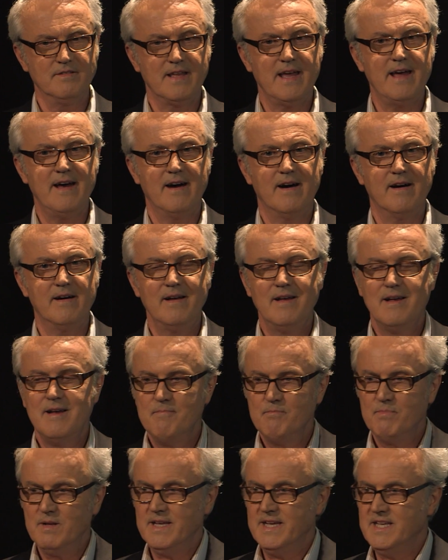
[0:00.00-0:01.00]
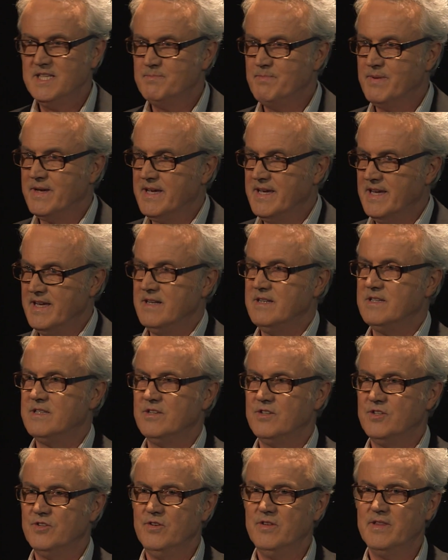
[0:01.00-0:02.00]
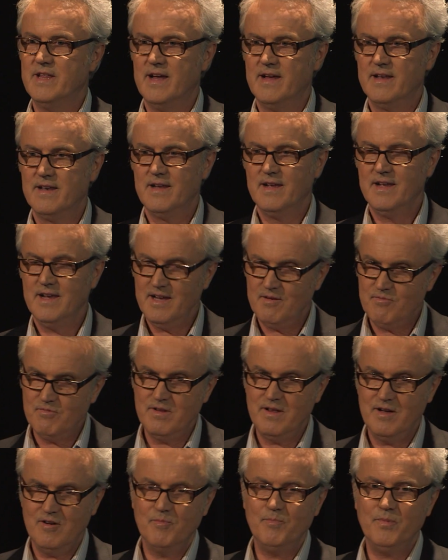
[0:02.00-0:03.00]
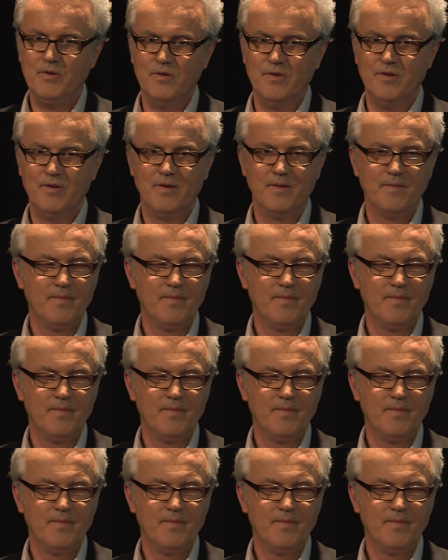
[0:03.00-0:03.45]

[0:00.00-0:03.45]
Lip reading: now, please begin to do that. It will help you.